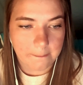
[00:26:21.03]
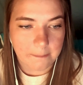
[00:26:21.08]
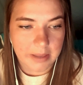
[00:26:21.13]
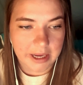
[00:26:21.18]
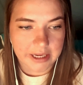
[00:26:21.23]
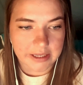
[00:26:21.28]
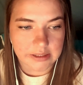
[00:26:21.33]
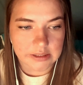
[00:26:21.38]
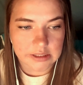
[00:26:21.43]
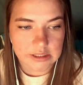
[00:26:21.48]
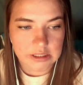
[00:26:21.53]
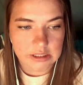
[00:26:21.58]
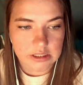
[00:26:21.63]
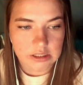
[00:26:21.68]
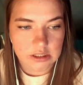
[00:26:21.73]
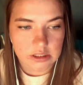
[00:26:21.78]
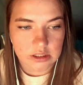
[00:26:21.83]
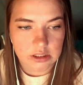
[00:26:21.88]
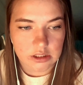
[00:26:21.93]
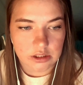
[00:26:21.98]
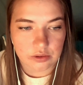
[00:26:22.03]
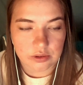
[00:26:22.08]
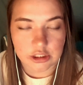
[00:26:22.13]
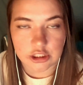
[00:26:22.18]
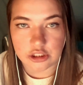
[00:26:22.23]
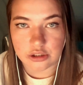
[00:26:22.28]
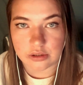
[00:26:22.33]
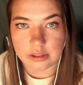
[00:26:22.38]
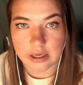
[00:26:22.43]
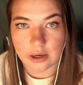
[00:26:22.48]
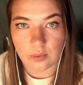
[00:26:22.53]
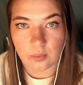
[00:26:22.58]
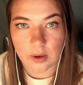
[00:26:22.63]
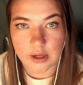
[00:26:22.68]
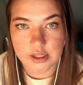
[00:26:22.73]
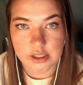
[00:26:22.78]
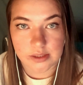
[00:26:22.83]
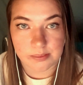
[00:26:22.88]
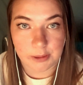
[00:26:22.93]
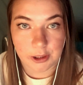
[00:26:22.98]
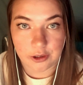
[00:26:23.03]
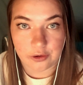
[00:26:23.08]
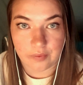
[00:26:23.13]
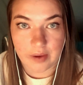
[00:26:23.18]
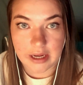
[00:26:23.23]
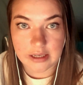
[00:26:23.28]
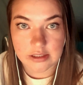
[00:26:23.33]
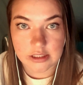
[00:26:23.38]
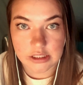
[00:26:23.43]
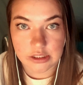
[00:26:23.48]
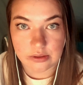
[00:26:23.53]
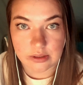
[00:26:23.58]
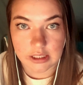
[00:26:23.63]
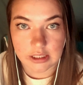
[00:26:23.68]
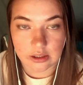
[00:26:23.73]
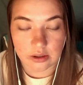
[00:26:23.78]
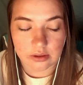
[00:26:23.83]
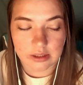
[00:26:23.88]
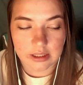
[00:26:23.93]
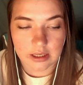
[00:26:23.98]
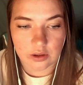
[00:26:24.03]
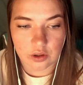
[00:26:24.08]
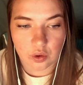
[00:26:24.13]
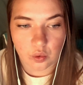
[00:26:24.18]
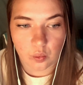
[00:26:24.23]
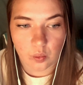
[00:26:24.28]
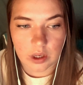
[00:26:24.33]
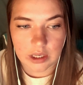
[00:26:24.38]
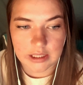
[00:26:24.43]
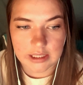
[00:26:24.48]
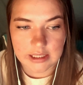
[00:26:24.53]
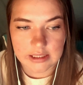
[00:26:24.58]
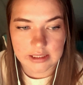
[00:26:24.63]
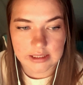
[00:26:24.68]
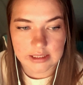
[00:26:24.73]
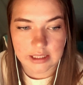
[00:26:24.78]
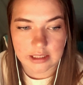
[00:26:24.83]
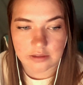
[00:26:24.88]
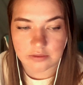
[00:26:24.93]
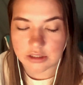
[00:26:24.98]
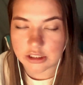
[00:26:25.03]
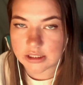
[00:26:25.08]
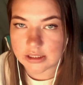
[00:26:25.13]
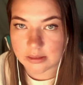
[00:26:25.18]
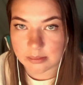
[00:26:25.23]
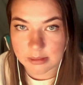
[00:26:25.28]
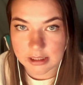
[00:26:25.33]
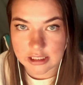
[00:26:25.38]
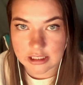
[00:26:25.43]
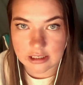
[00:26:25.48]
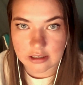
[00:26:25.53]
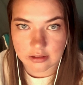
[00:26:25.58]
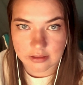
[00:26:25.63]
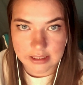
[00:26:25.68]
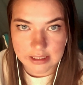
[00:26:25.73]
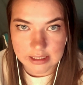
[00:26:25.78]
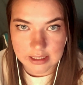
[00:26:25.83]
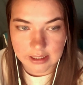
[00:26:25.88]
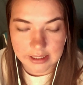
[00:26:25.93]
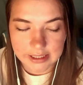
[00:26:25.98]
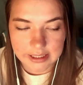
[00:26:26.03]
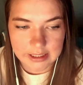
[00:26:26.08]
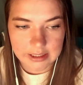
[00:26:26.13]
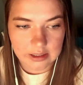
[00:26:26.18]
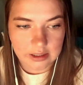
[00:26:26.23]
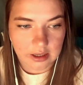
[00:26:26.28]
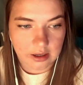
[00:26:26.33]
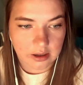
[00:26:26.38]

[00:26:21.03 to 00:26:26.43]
But you can do that once per rest. You can go down to 1 instead of just immediately dying.